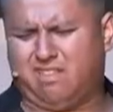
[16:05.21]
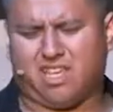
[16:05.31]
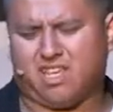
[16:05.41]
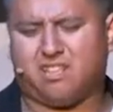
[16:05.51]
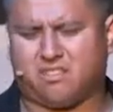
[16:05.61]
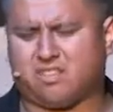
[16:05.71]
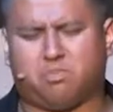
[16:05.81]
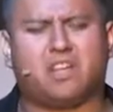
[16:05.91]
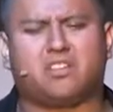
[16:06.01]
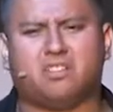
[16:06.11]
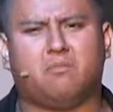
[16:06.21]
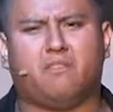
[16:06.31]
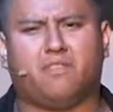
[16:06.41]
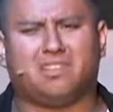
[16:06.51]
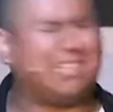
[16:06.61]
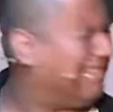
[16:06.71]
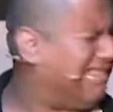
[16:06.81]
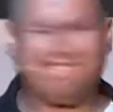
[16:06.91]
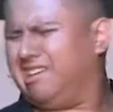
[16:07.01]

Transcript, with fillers: Like, and the expressions on my face, like,